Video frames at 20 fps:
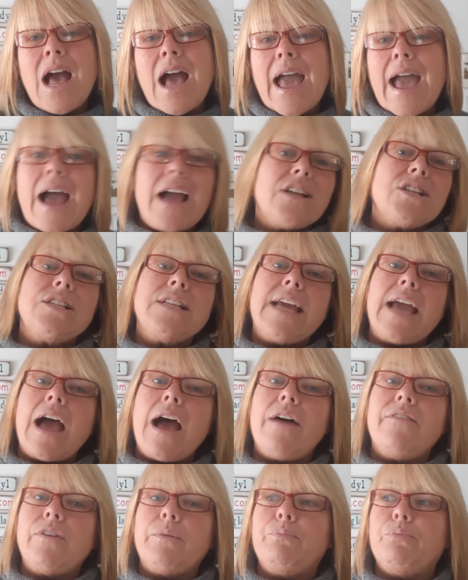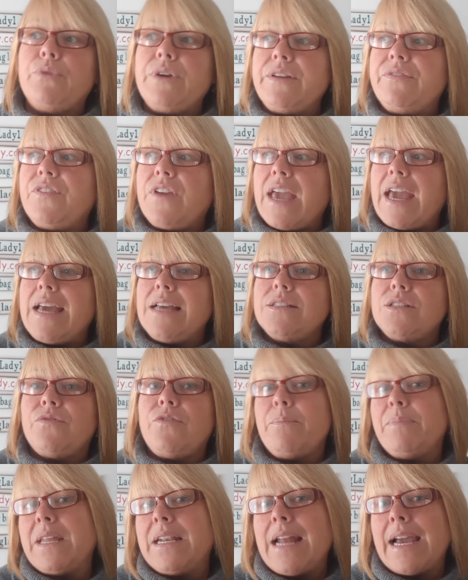I actually have a briefcase
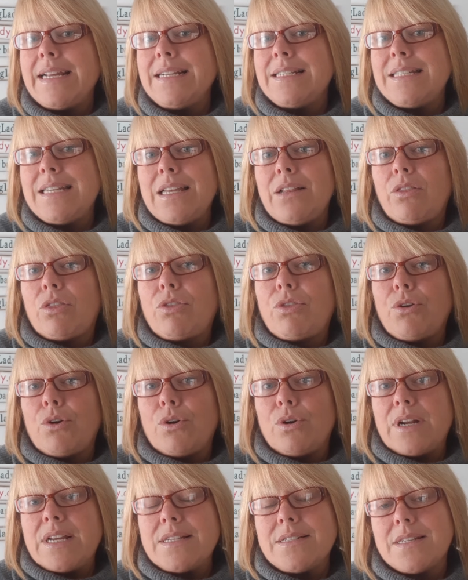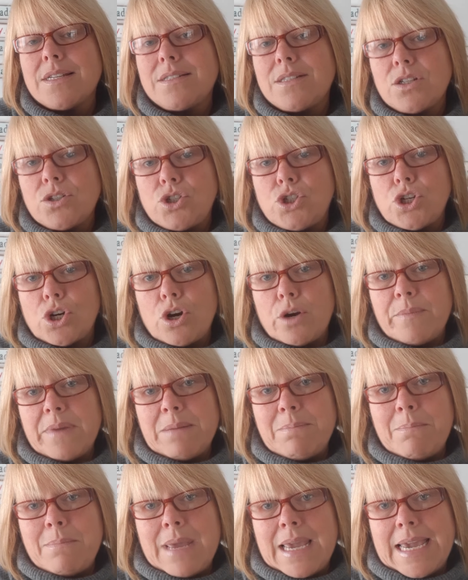from the 1930s. It's a
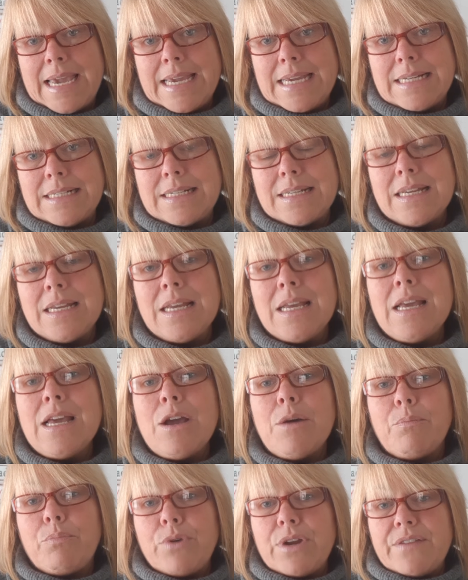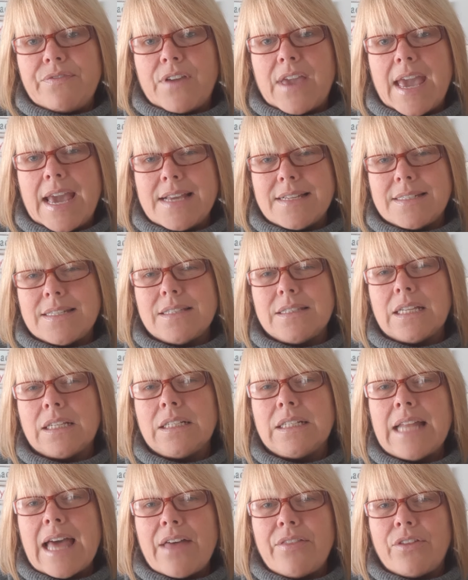German made briefcase, and the
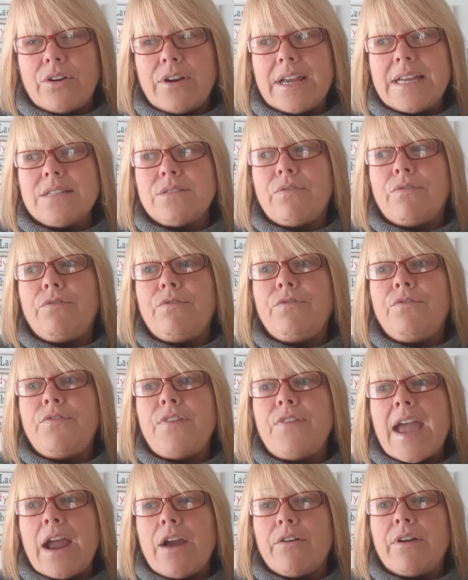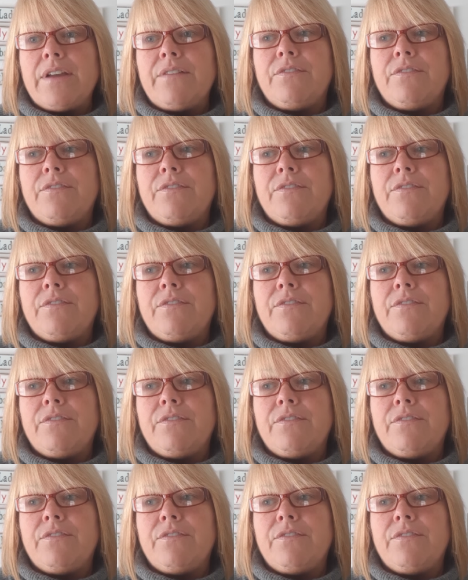leather is very,